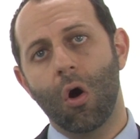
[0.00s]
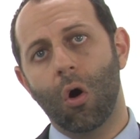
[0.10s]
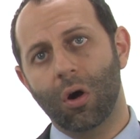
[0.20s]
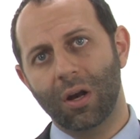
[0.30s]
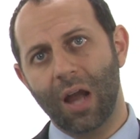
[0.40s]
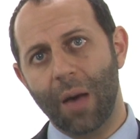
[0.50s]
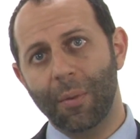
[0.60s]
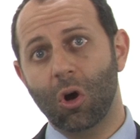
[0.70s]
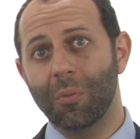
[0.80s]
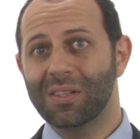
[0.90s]

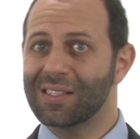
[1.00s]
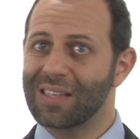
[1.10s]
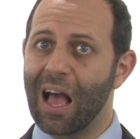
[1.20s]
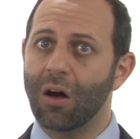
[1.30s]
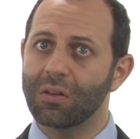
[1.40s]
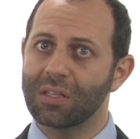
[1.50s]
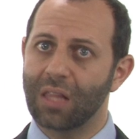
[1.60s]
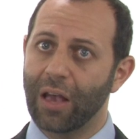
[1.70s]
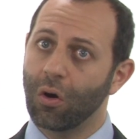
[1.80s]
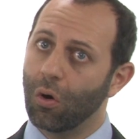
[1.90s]
Autonomic almost sounds
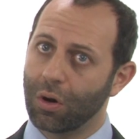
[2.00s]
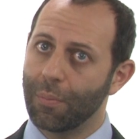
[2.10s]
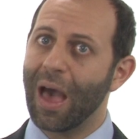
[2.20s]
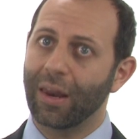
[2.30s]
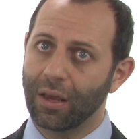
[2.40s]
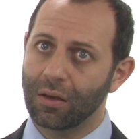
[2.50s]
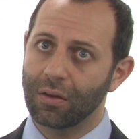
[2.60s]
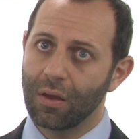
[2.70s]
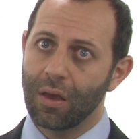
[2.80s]
like automatic,